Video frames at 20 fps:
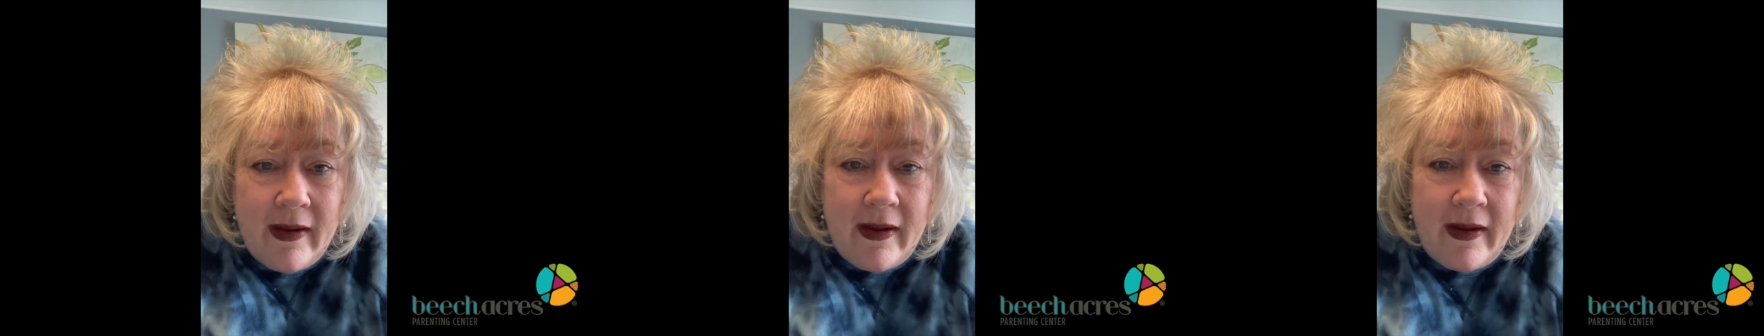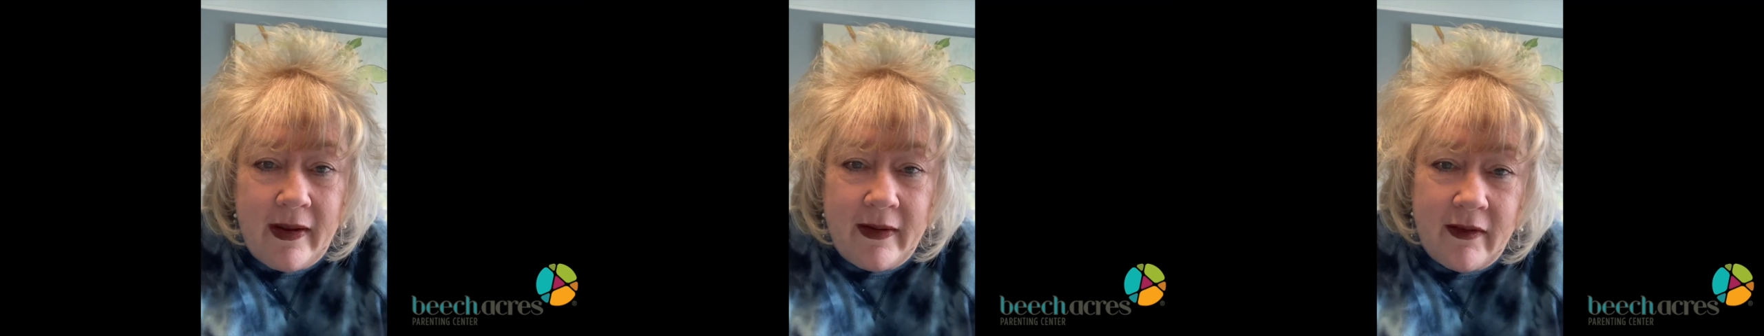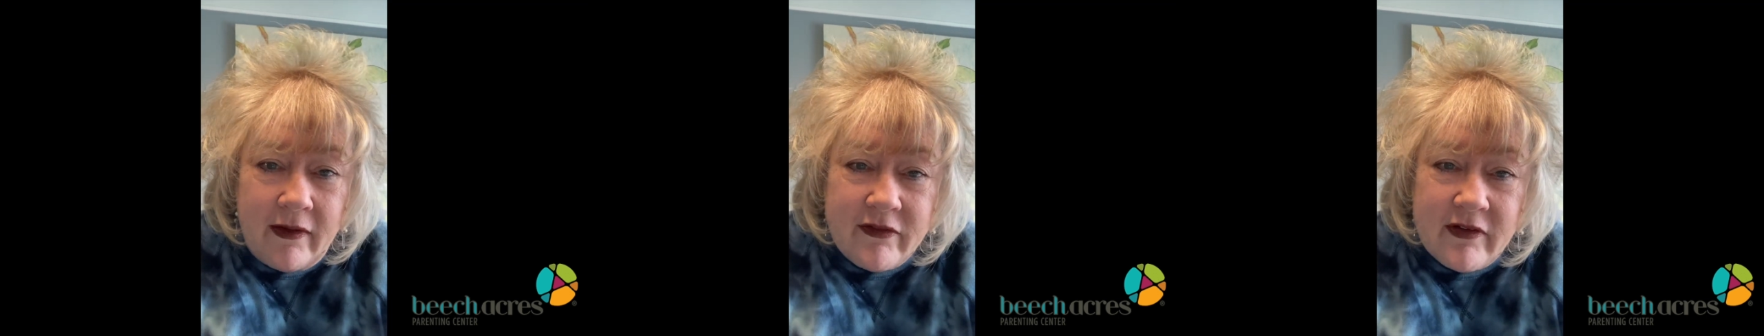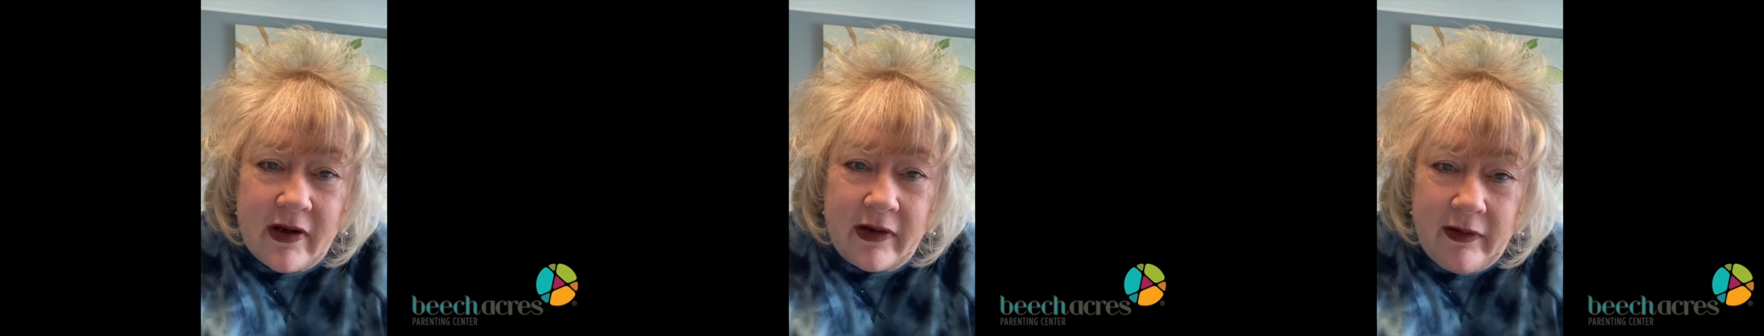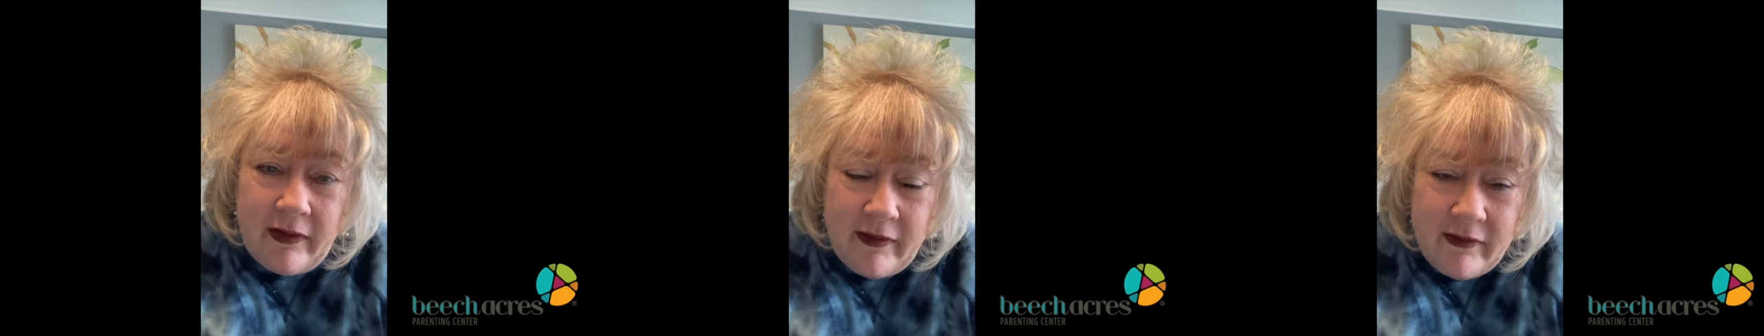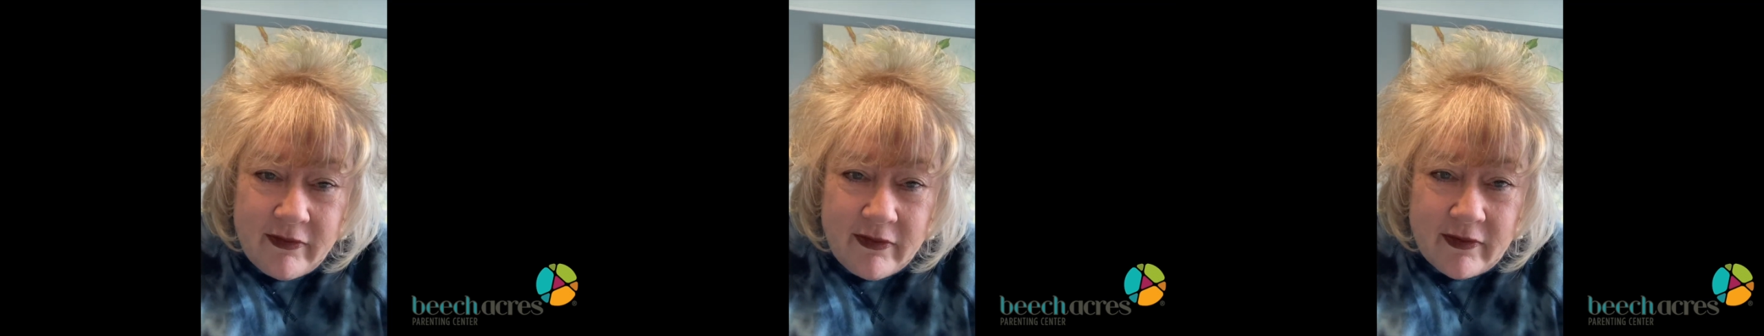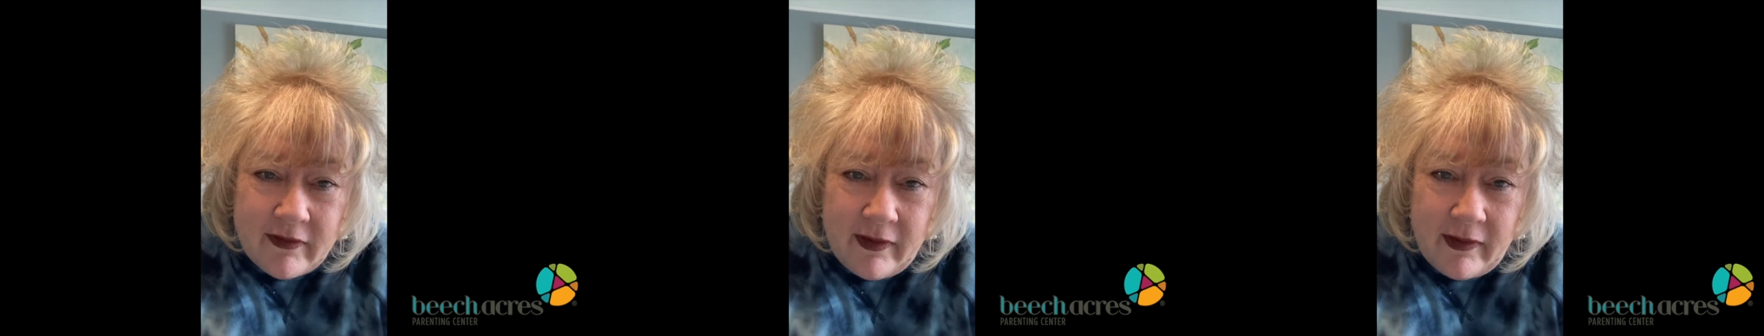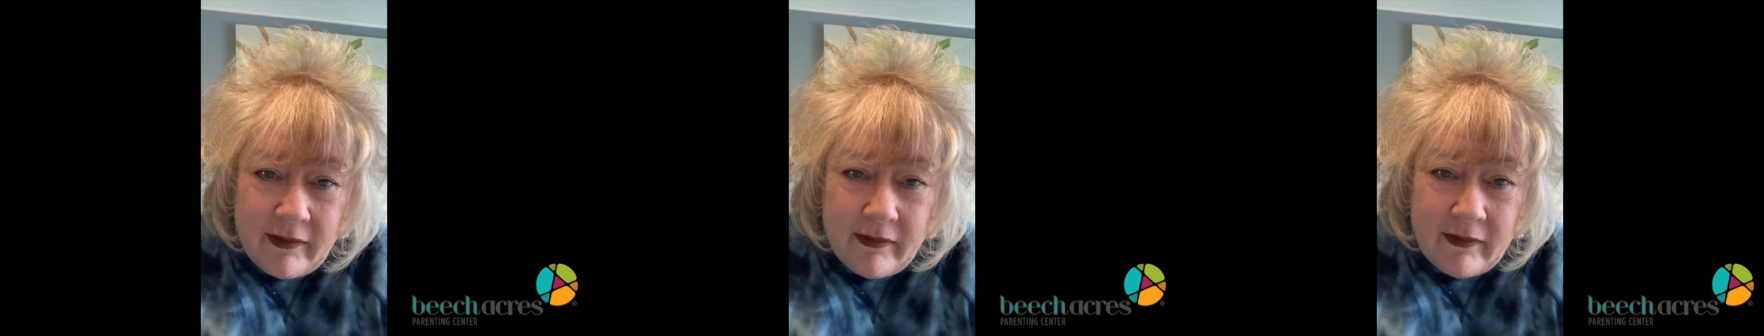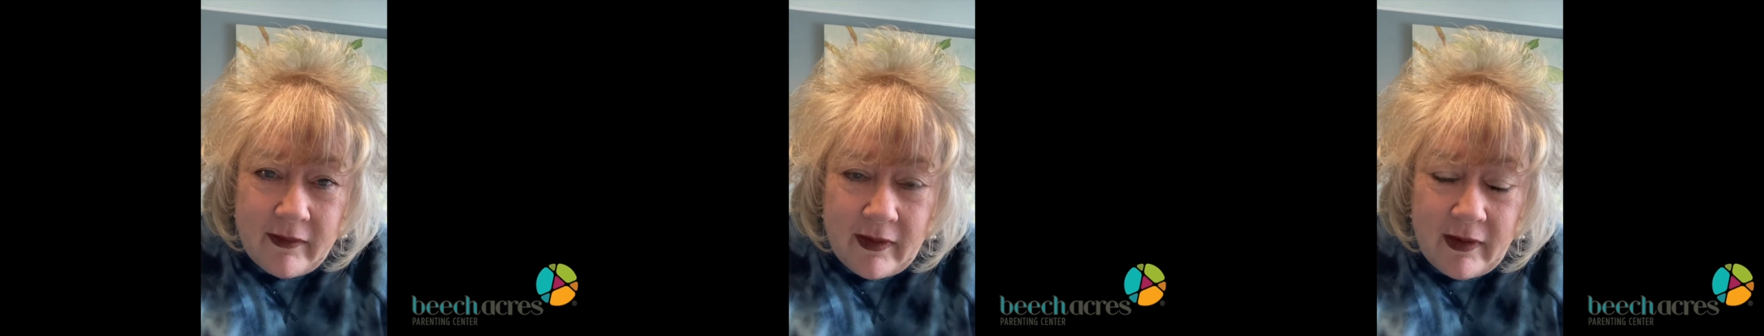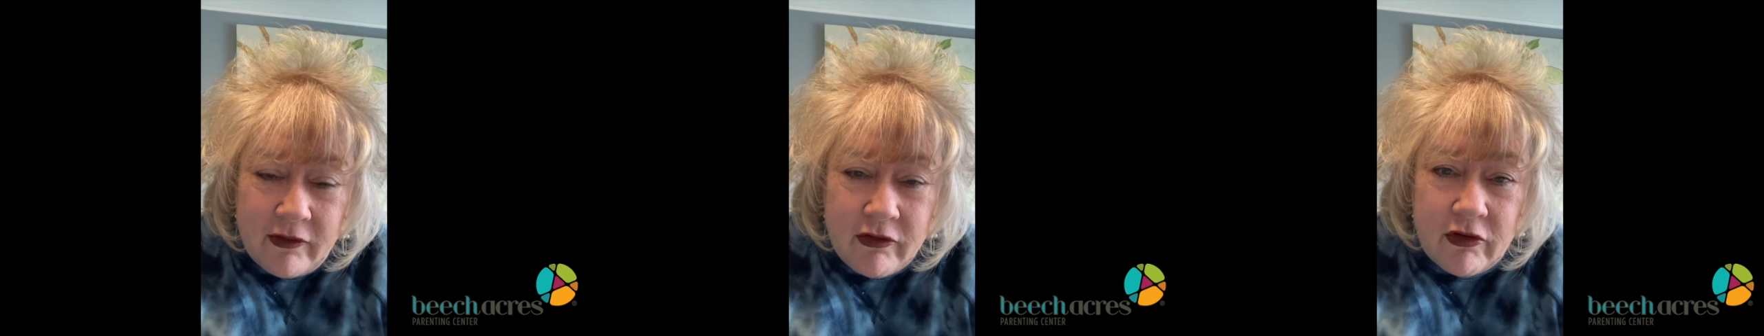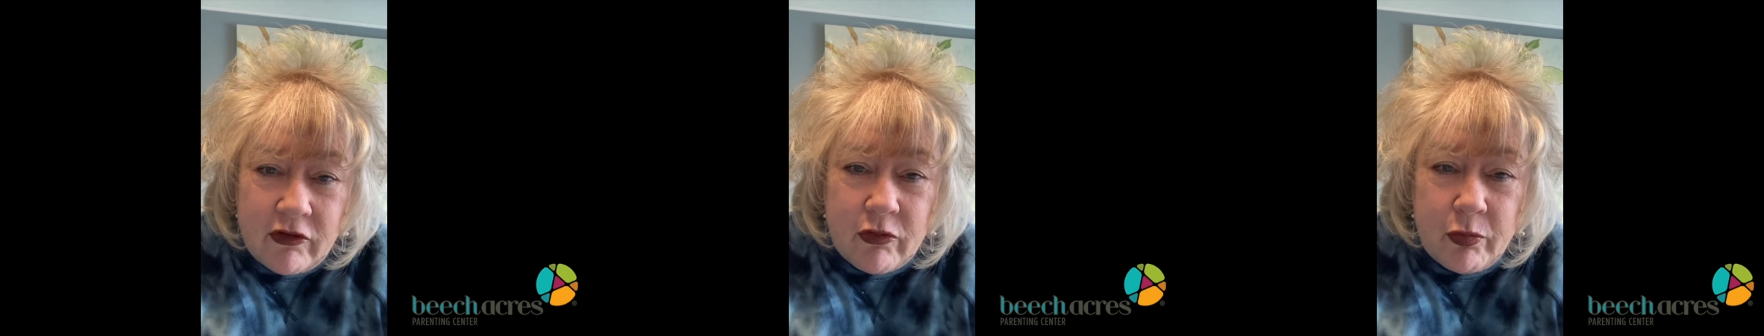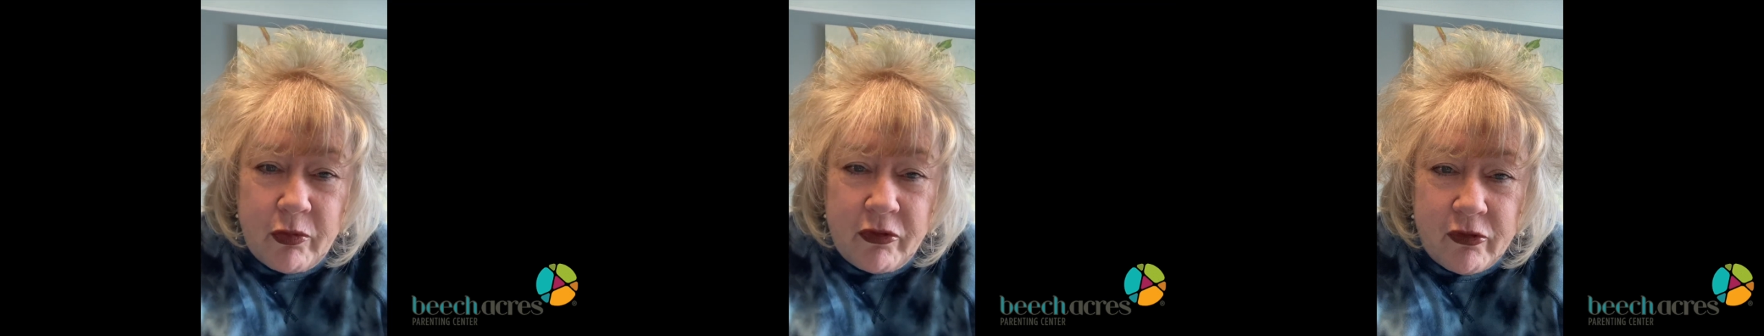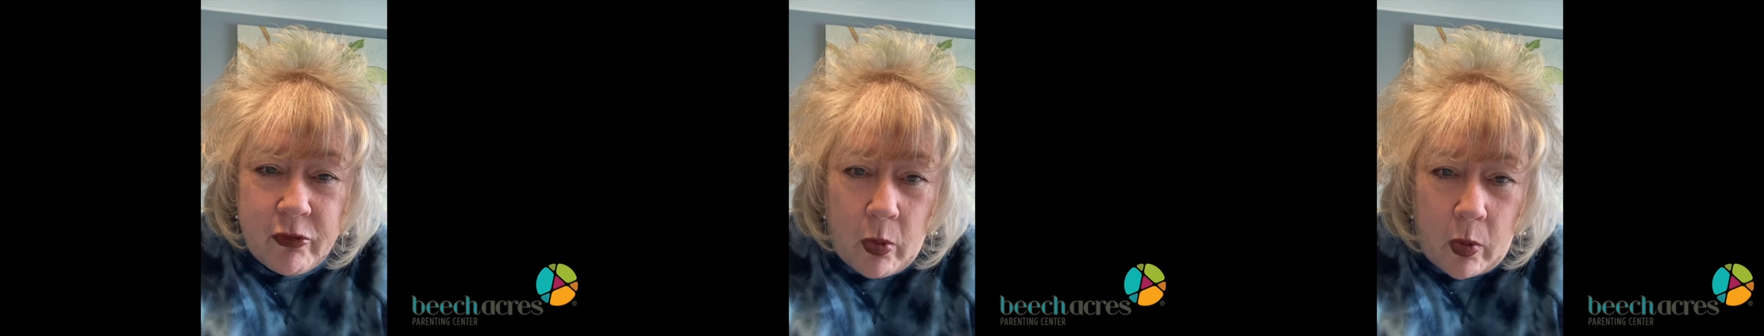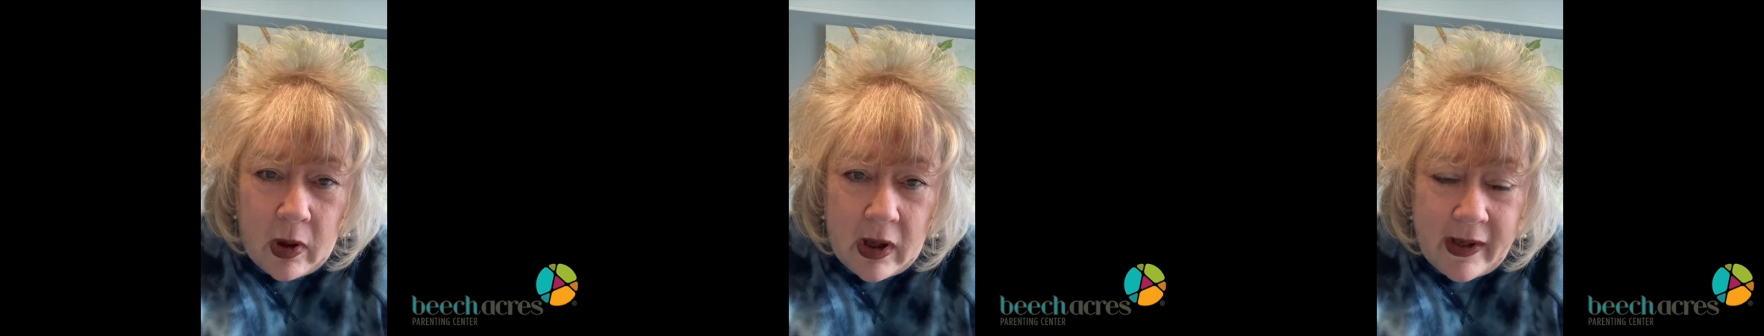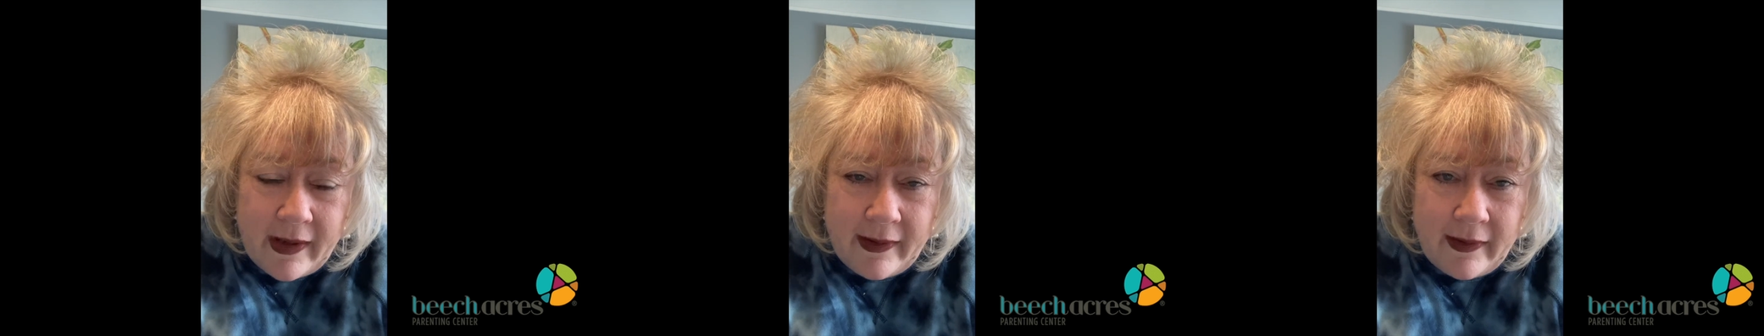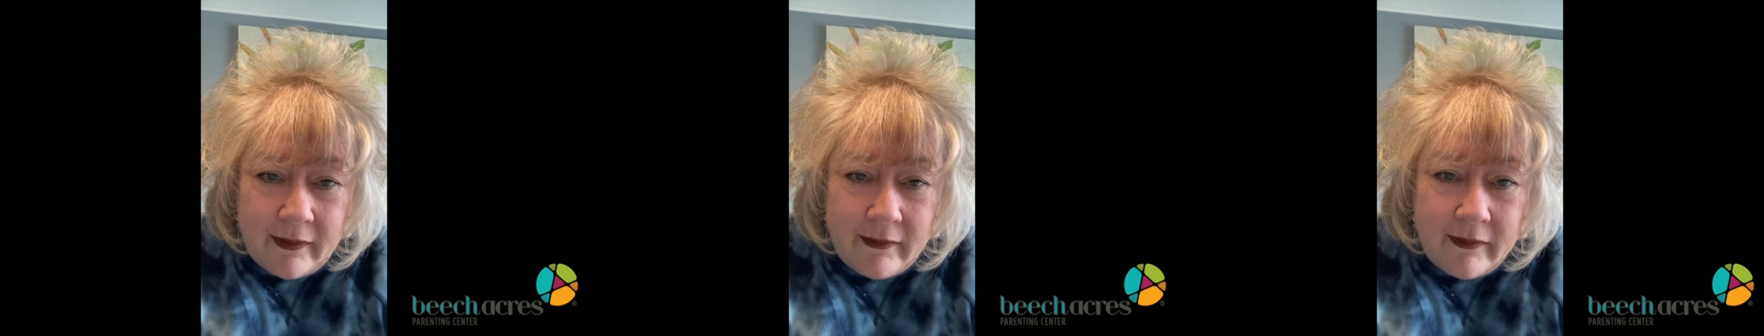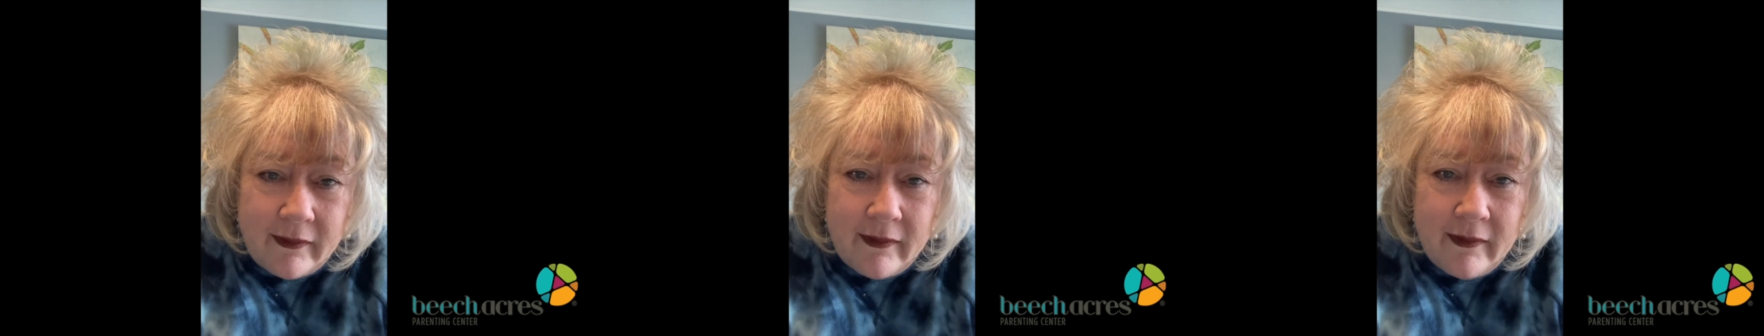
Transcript: And as I listened and just was quiet